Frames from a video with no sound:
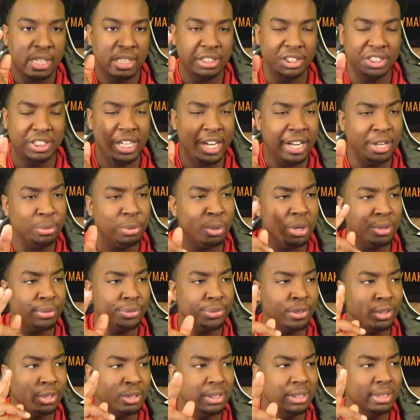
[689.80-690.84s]
cause January
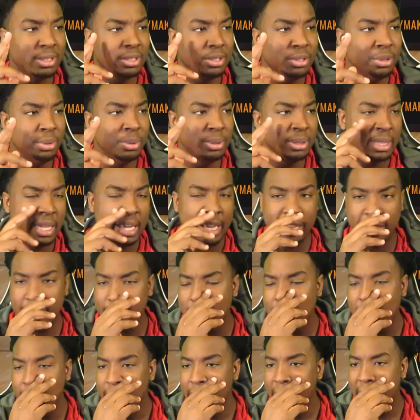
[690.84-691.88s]
1st is Tuesday.
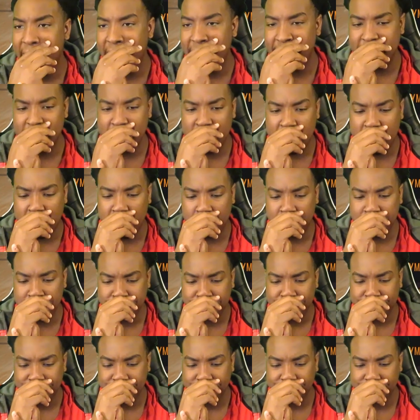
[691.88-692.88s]
And um,